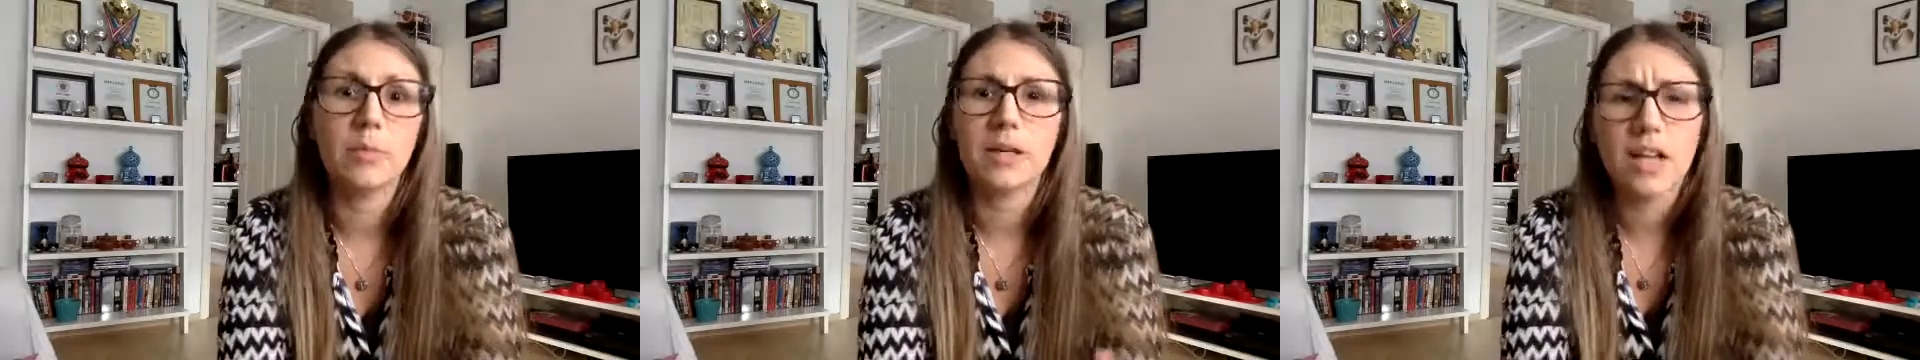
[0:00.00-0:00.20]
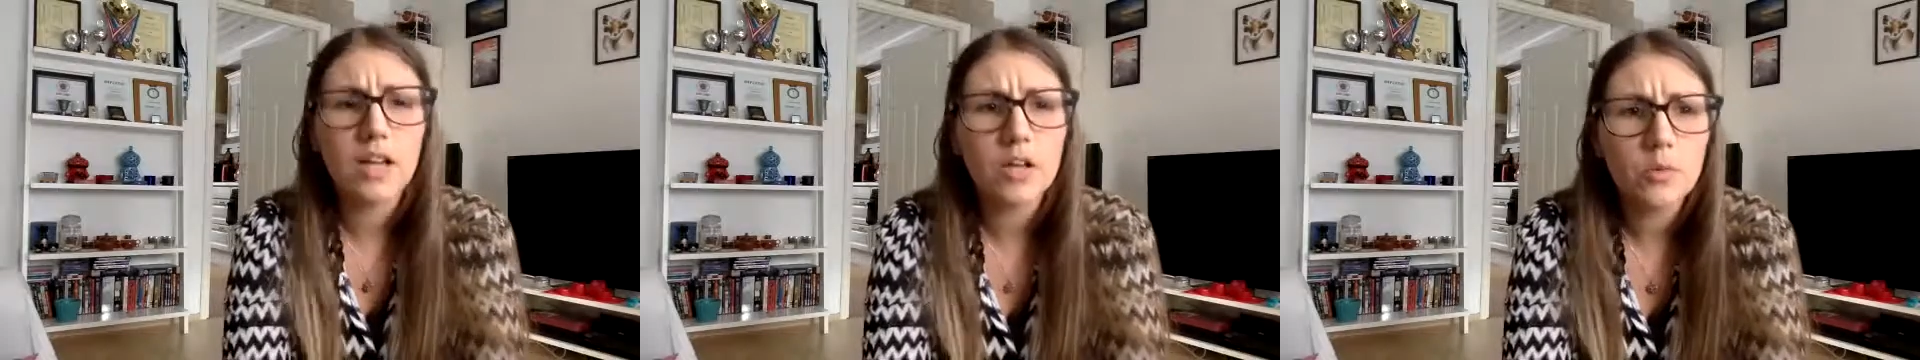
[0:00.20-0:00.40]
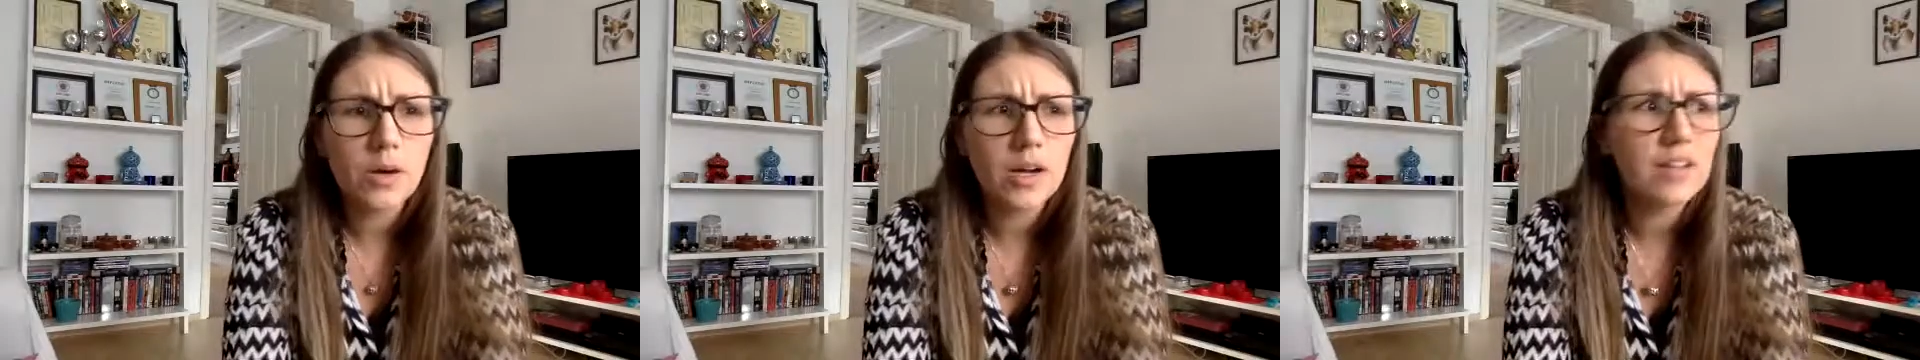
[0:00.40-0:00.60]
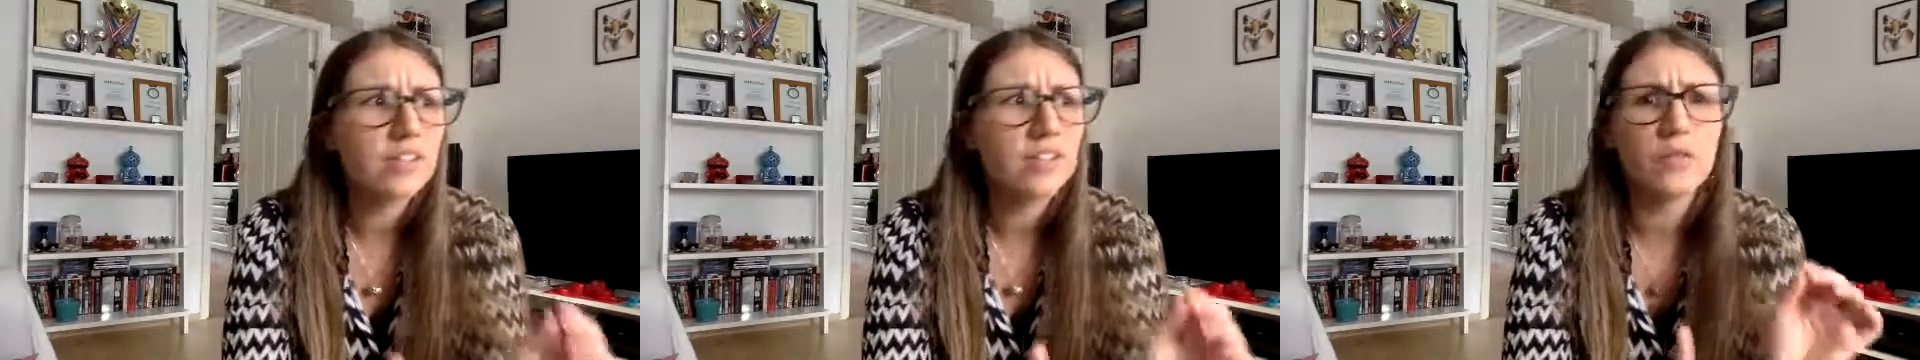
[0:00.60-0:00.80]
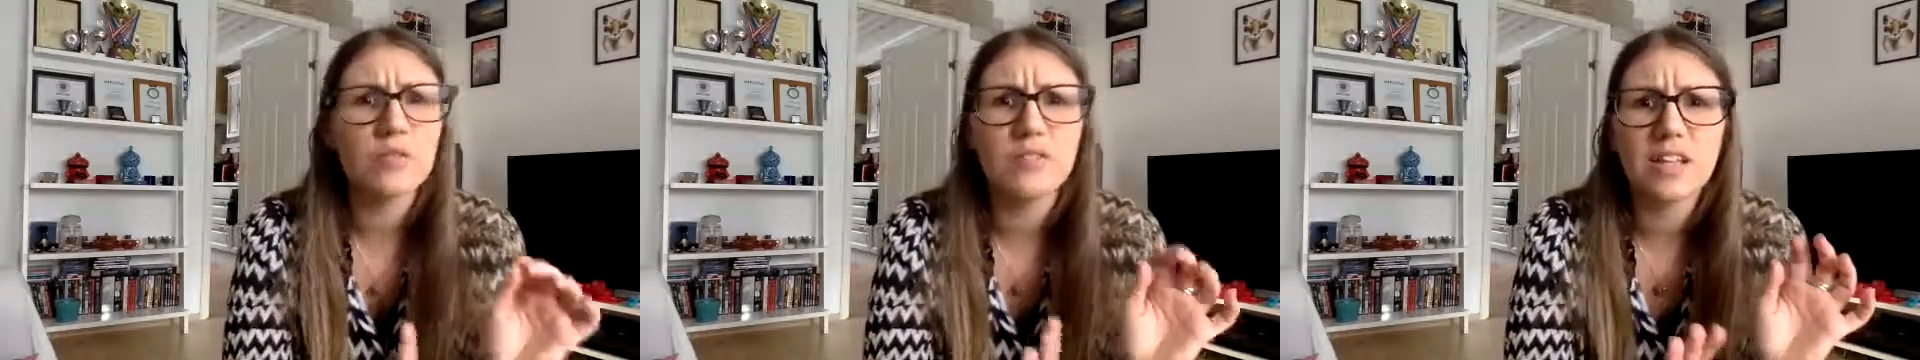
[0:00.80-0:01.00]
But
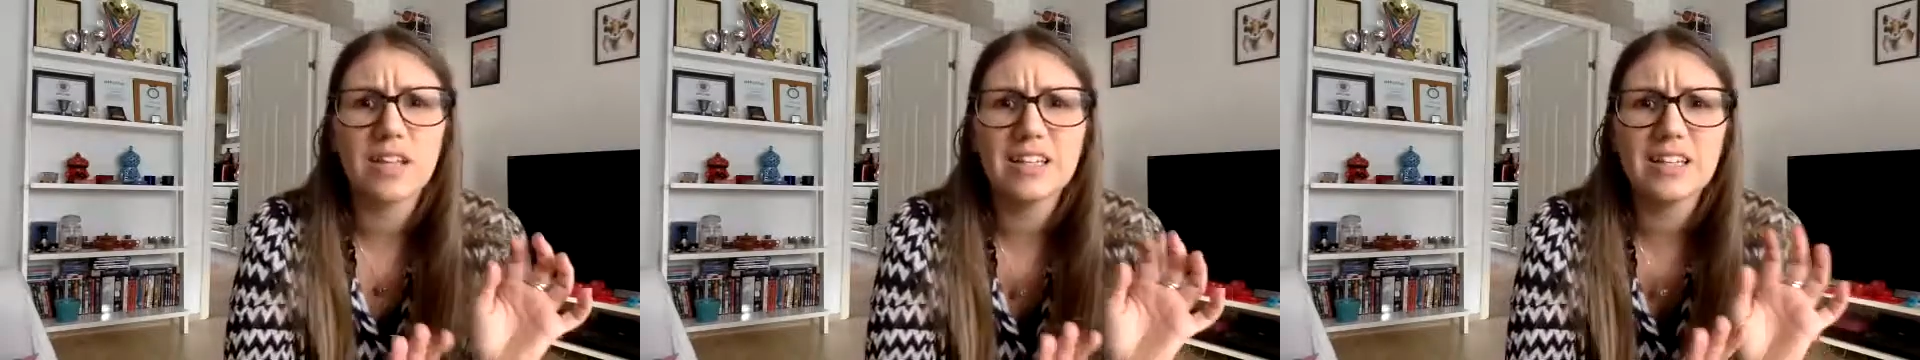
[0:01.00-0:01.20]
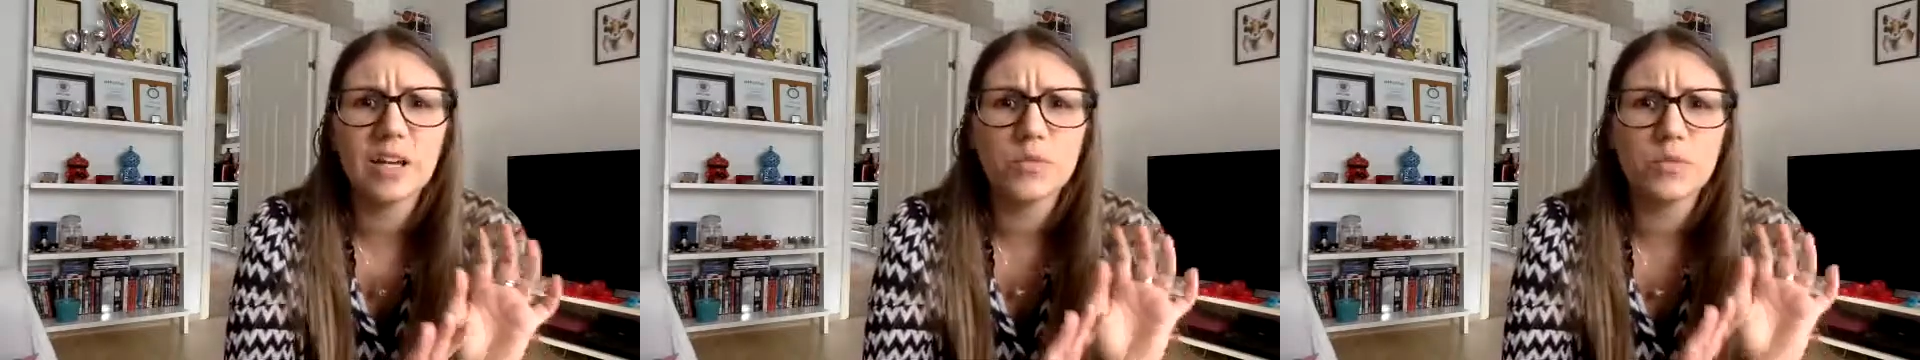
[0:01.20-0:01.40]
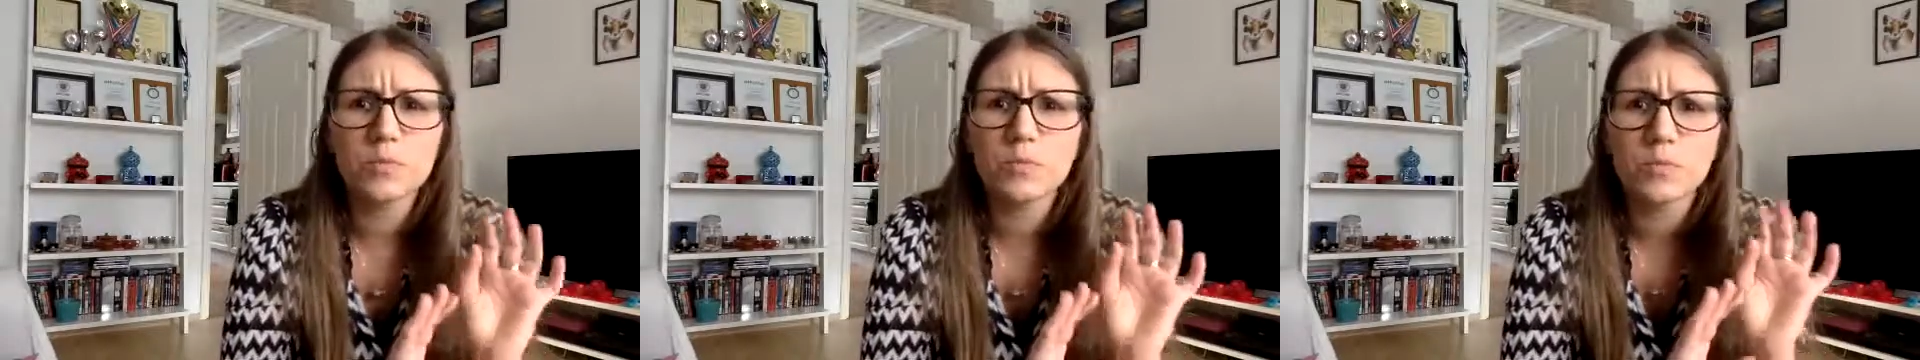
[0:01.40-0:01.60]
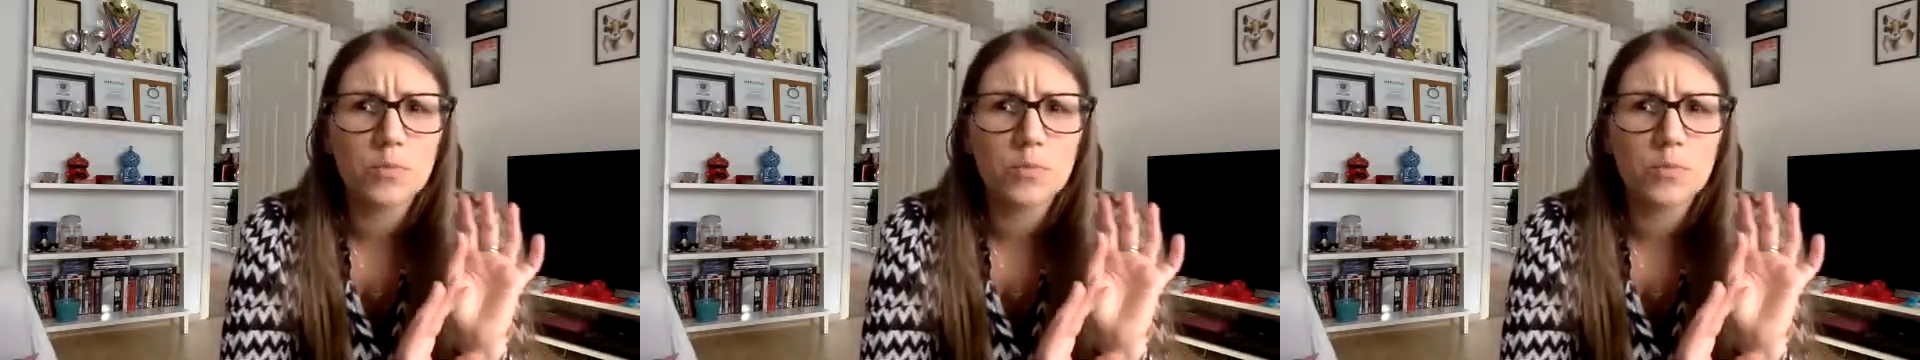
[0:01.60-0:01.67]
otherwise, you set it up